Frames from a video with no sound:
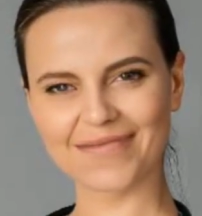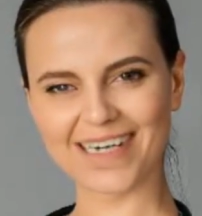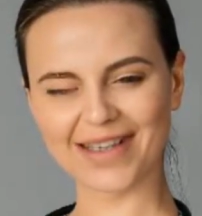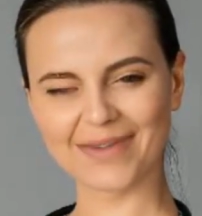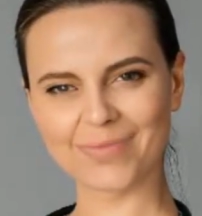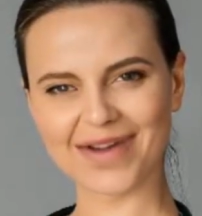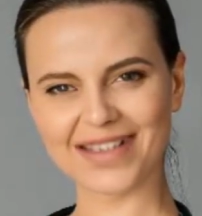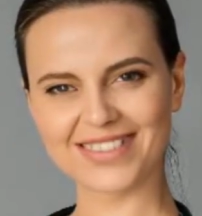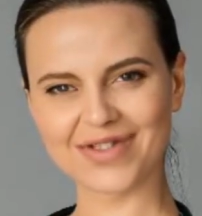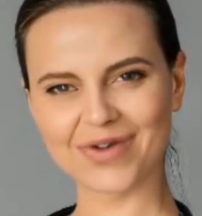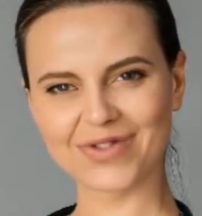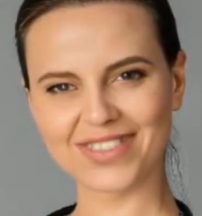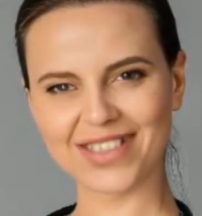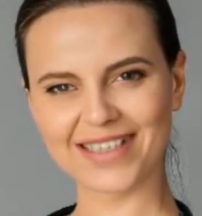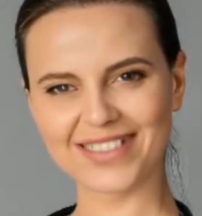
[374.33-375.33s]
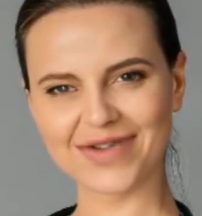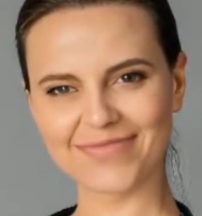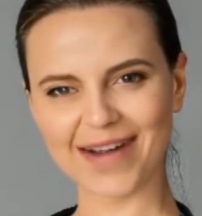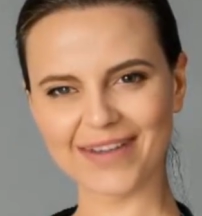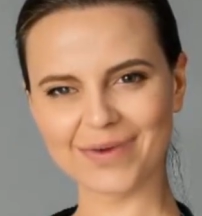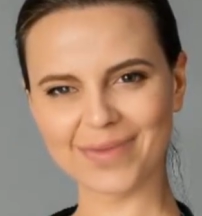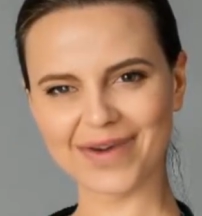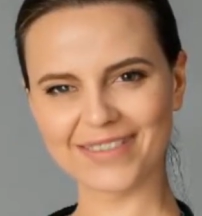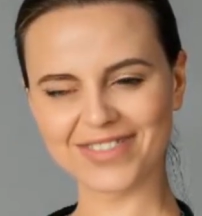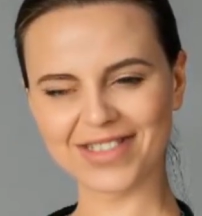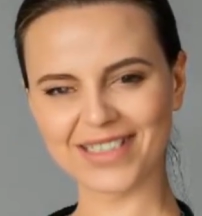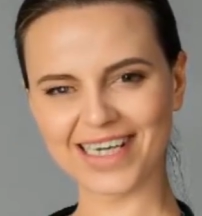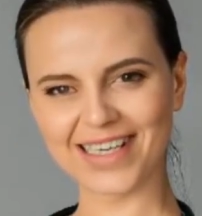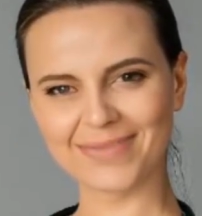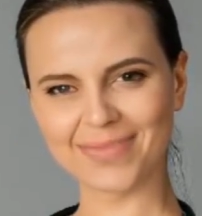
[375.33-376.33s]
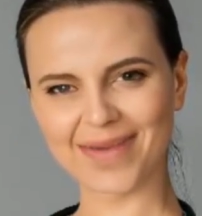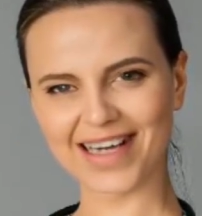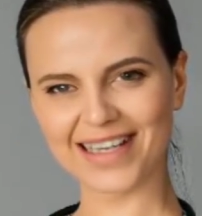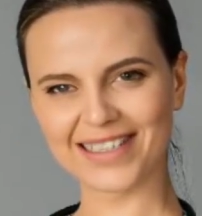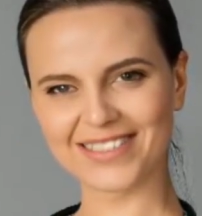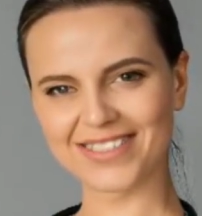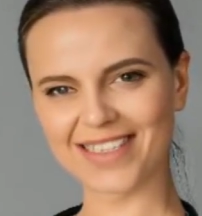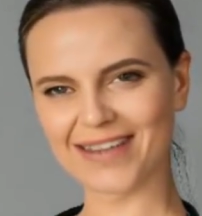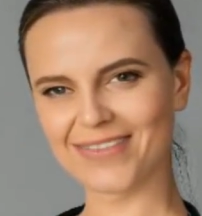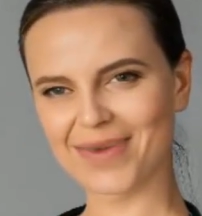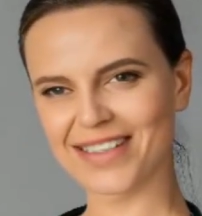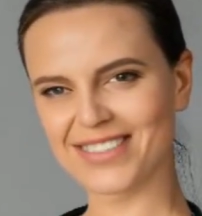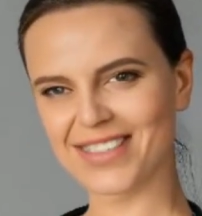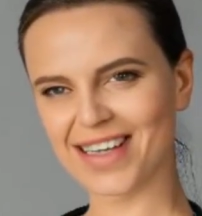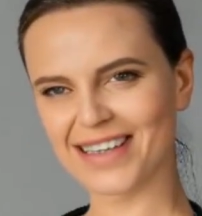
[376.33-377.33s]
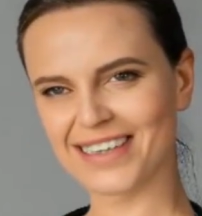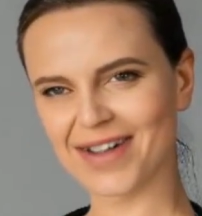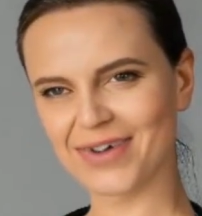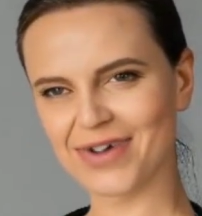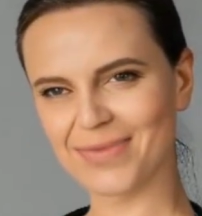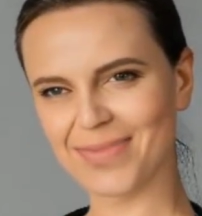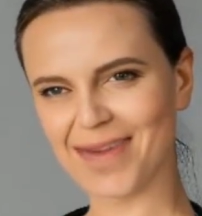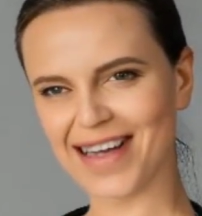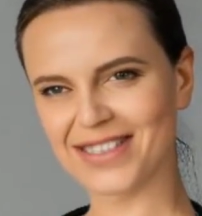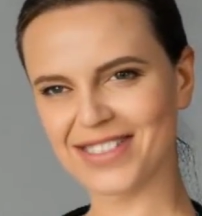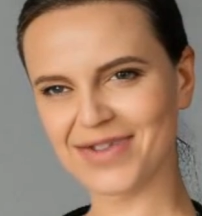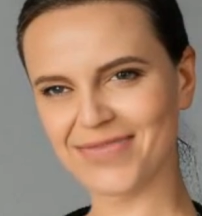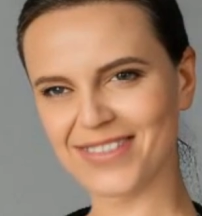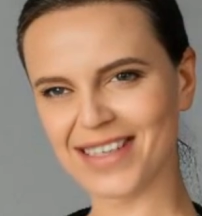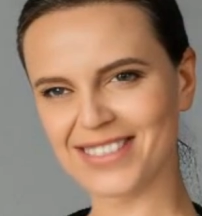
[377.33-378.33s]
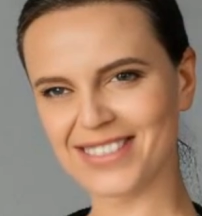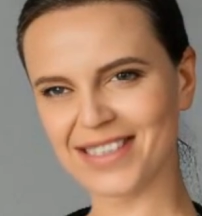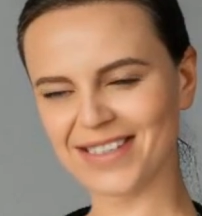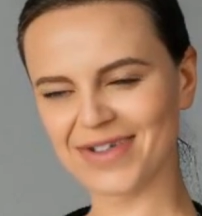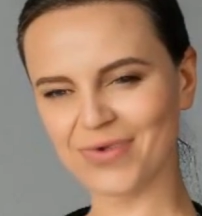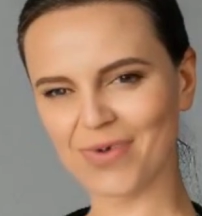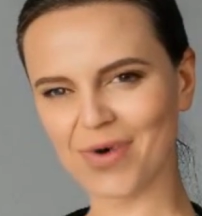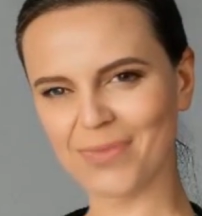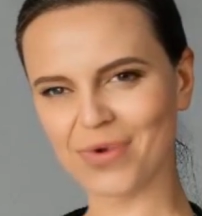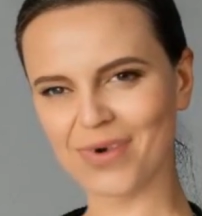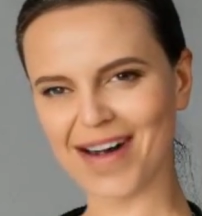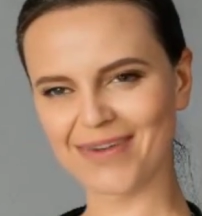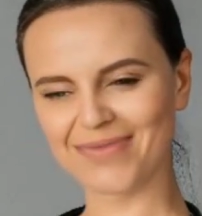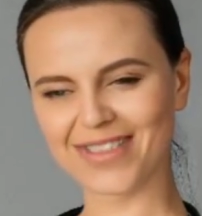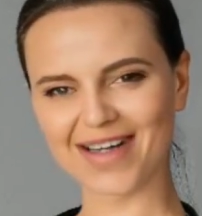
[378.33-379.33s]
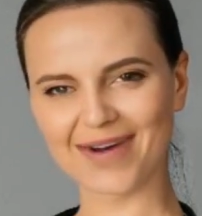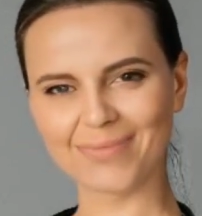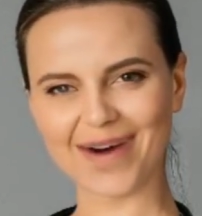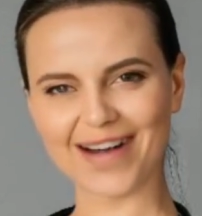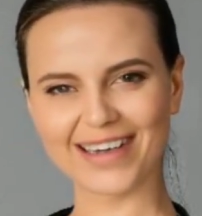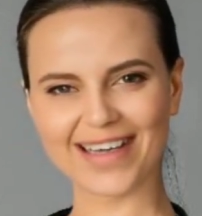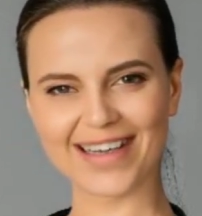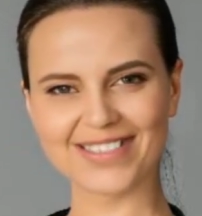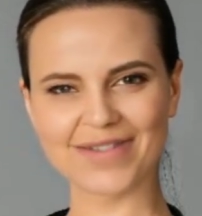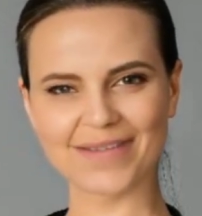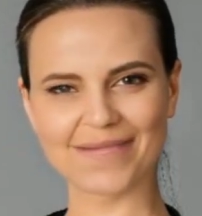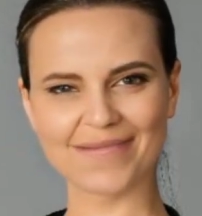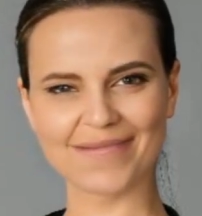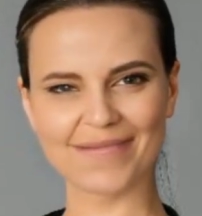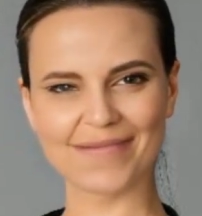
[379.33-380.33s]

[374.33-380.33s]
in research and development to keep pace and maintain their competitiveness in the global healthcare market.